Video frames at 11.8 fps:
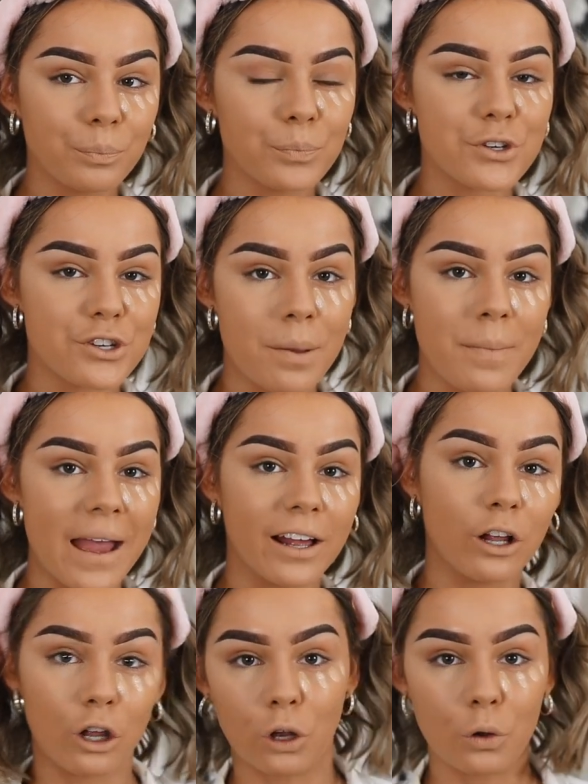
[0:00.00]

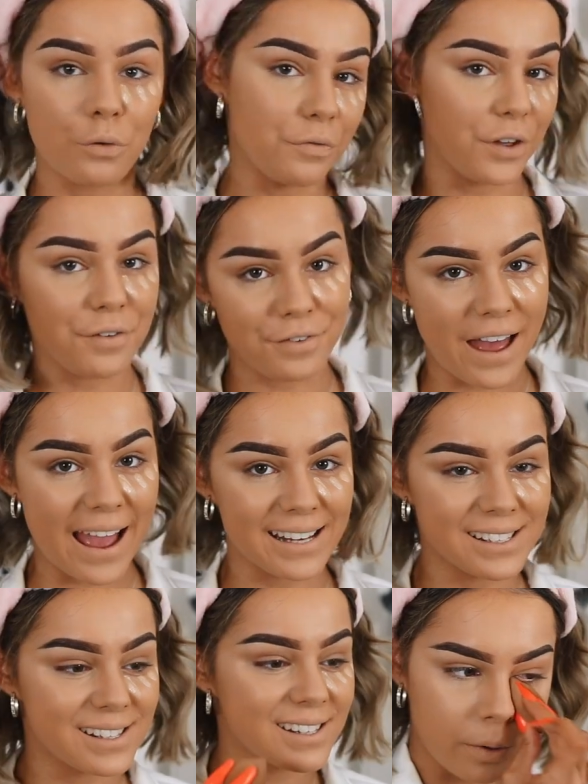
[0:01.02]
cement glue for your
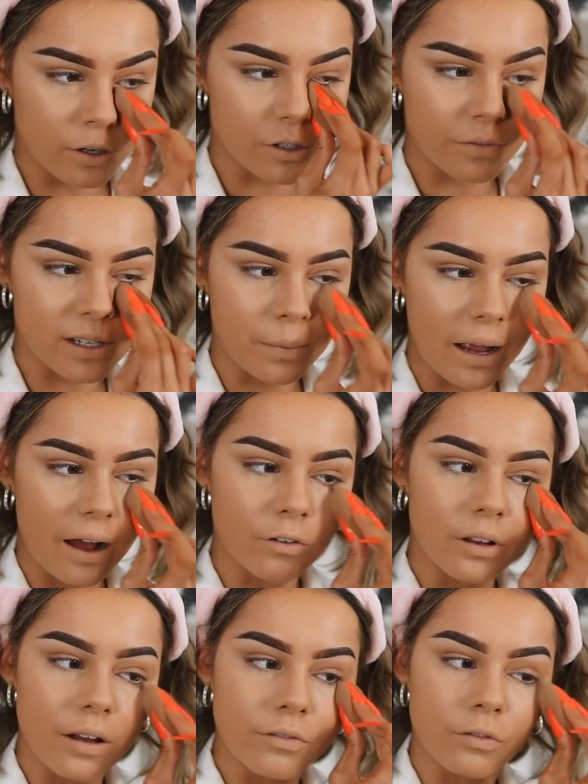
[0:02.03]
face, because obviously we have
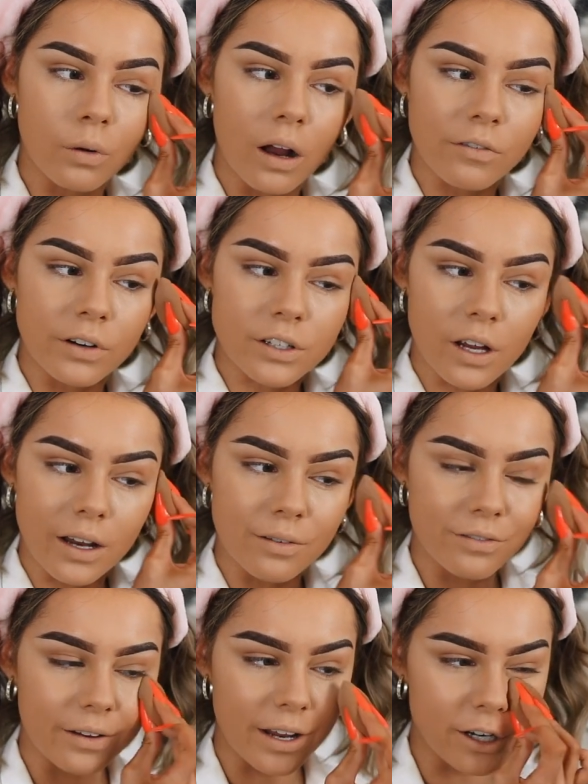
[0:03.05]
got that full coverage kind of
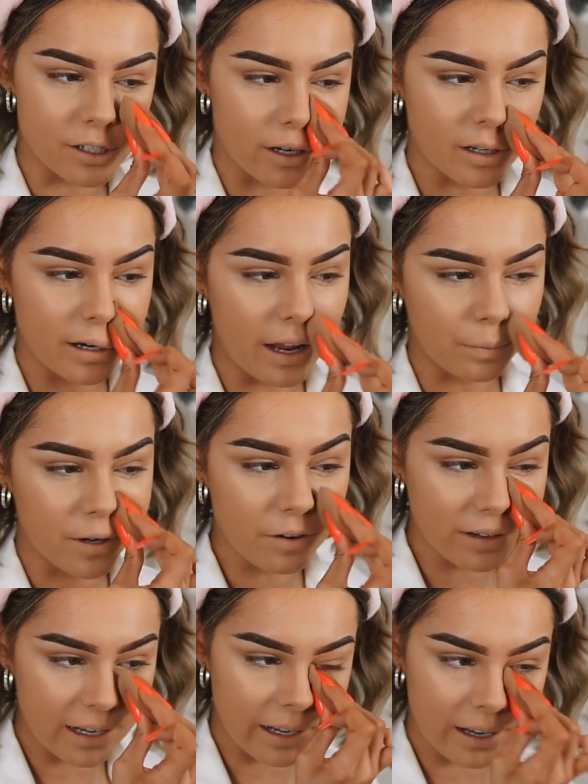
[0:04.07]
foundation underneath. We don't
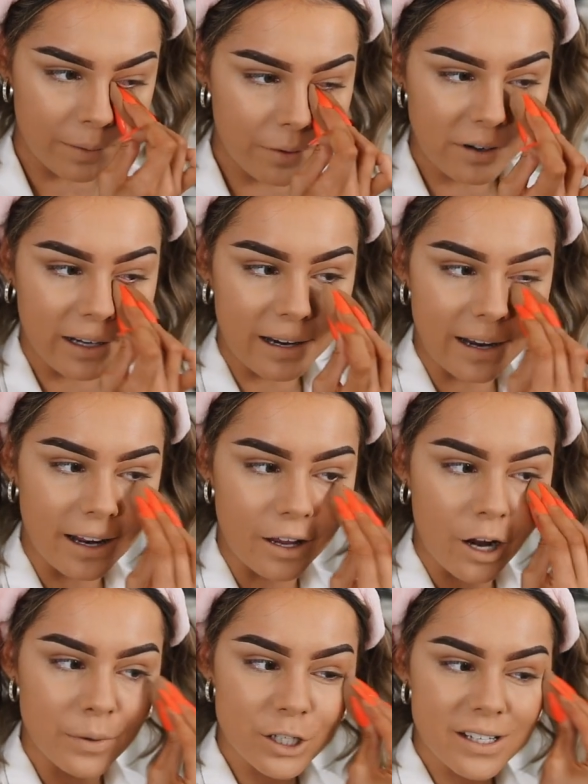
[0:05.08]
really need it,
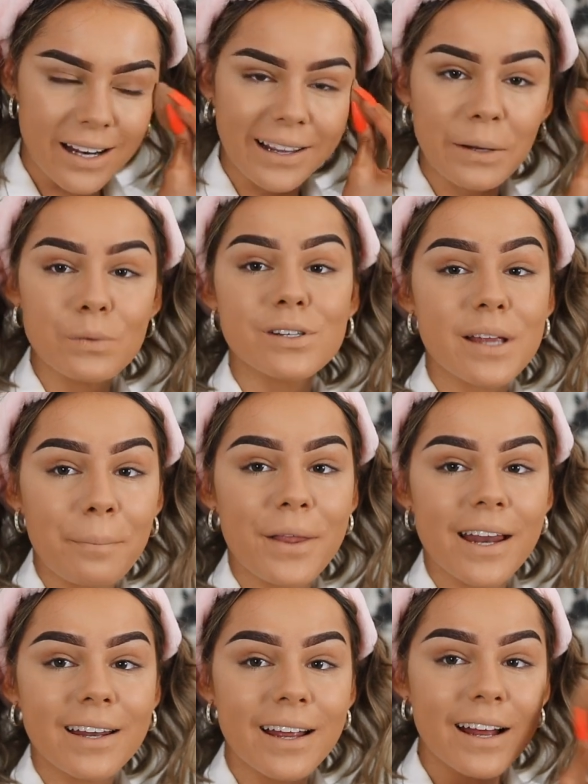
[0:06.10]
you know. We just need a little
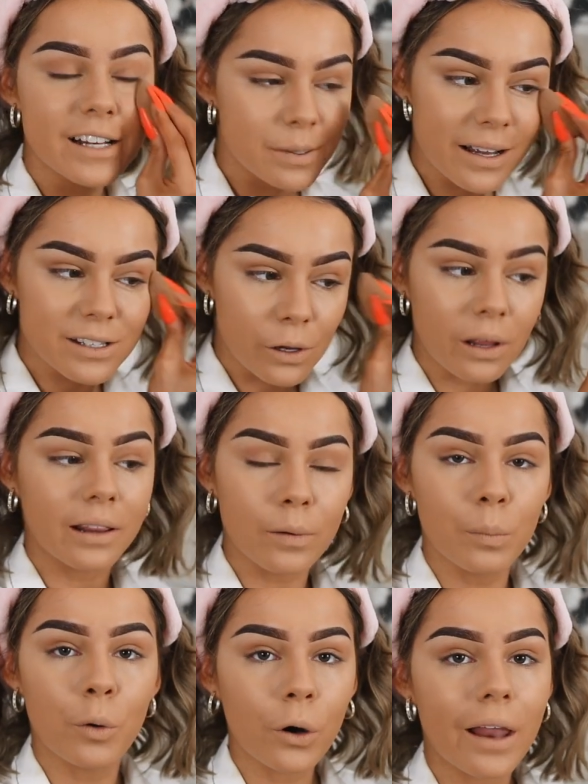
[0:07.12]
something to make us look a
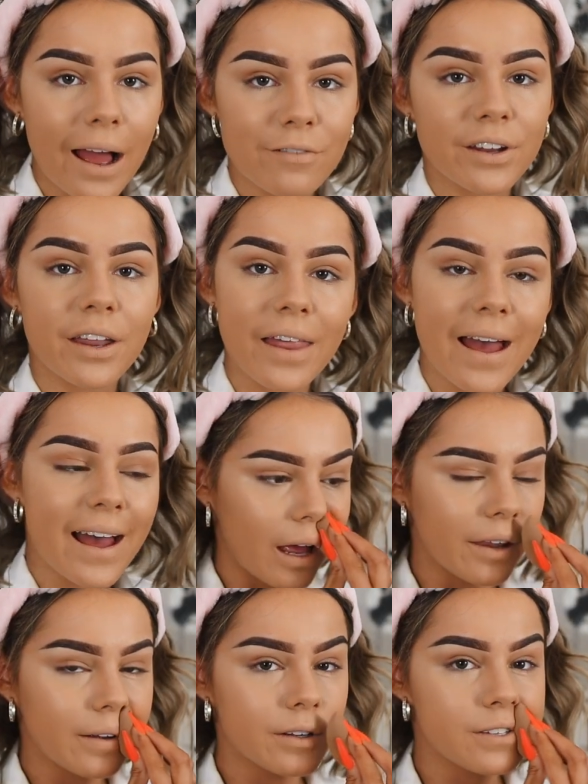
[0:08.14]
little more alive under there.
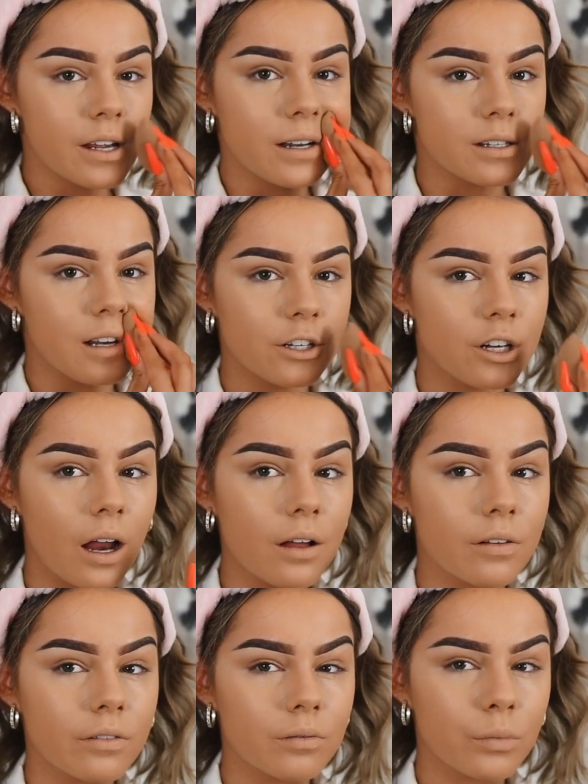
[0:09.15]
And that concealer is literally
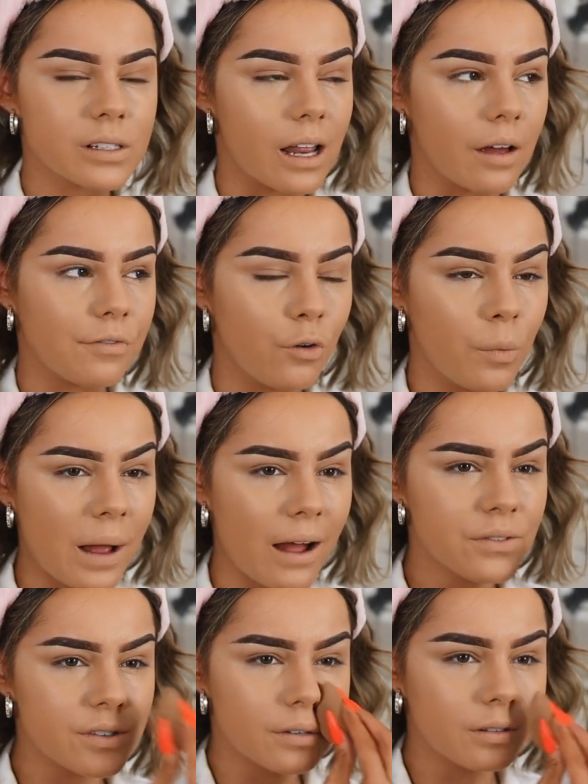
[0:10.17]
like, what is it, like
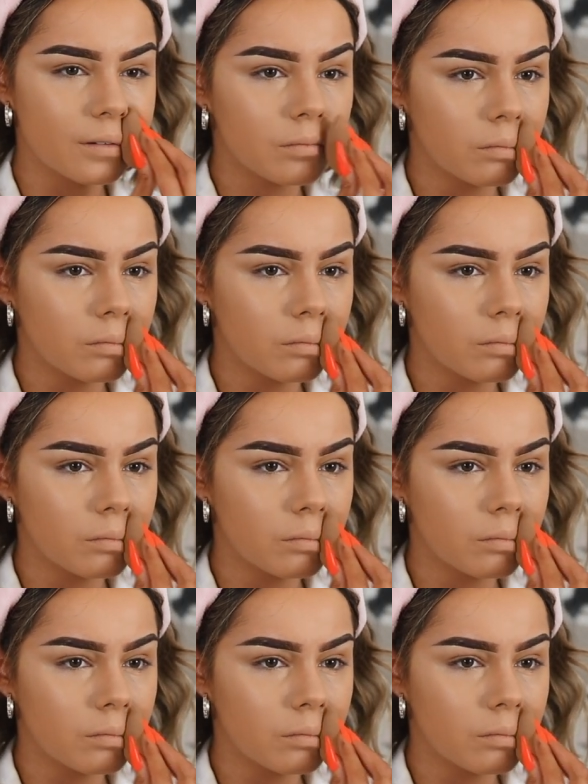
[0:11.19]
£4?